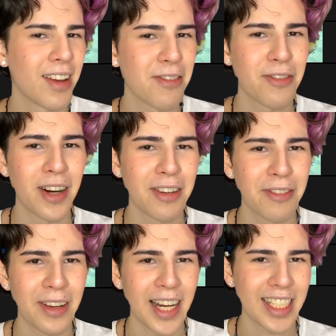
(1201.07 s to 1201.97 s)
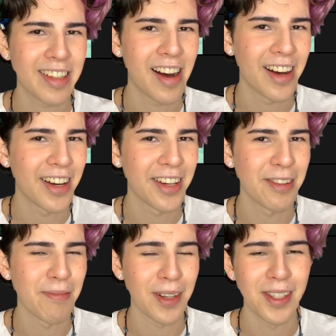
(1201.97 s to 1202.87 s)
fun fact
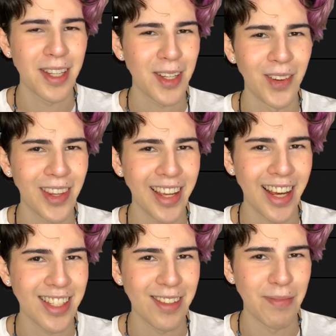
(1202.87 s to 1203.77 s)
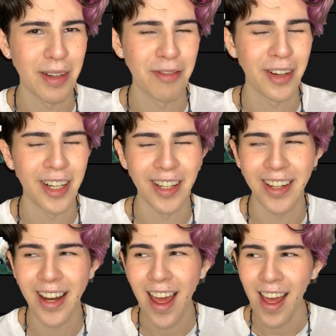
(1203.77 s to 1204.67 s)
time, because this whole thing hasn't been fun.
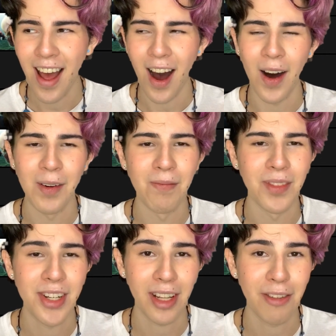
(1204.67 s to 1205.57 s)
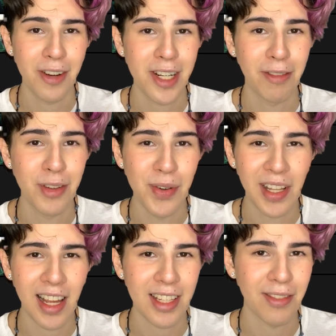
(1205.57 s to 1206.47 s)
Jellyfish have two
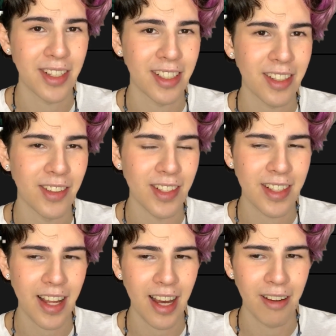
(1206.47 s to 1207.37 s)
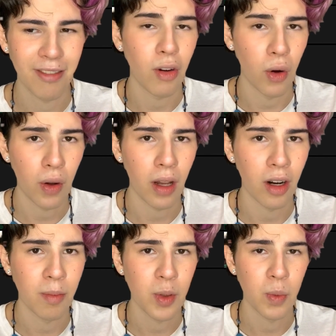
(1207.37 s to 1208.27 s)
class of tentacles. They have oral
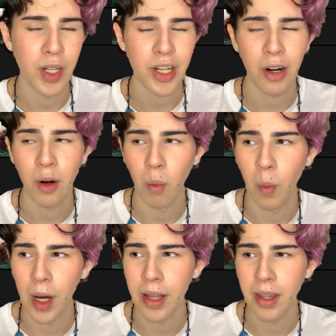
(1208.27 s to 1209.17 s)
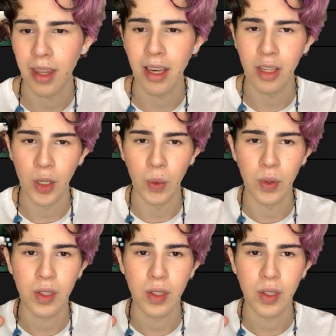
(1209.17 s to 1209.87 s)
arms, which are what they use